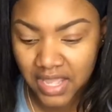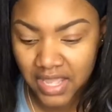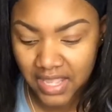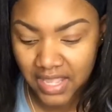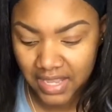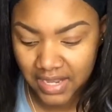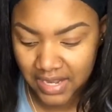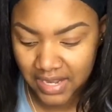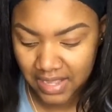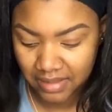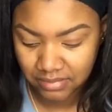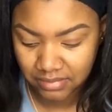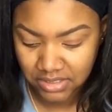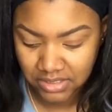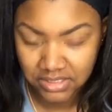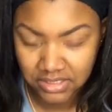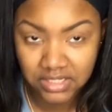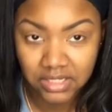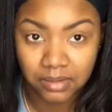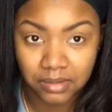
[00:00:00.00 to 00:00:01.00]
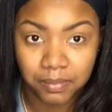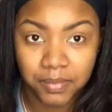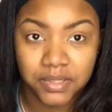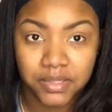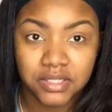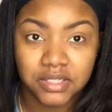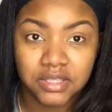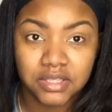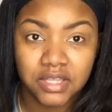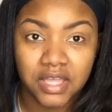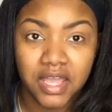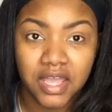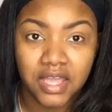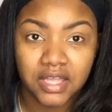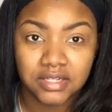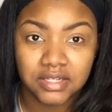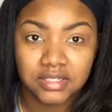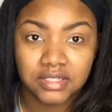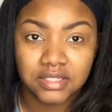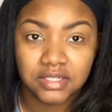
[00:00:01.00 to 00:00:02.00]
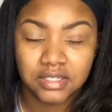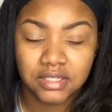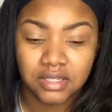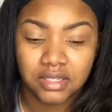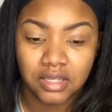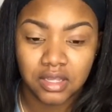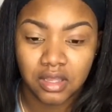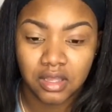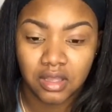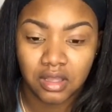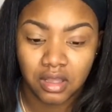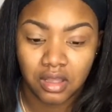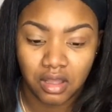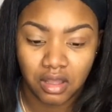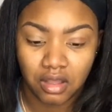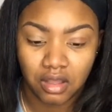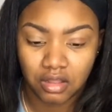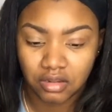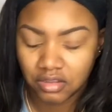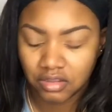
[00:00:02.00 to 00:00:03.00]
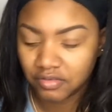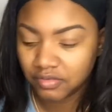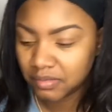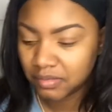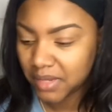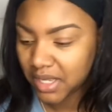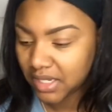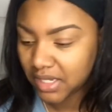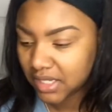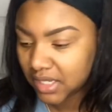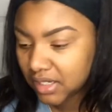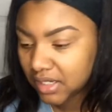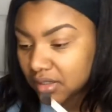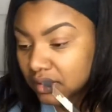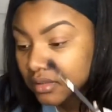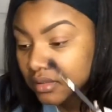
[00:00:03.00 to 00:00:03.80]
And I'm just going to put that all over my lid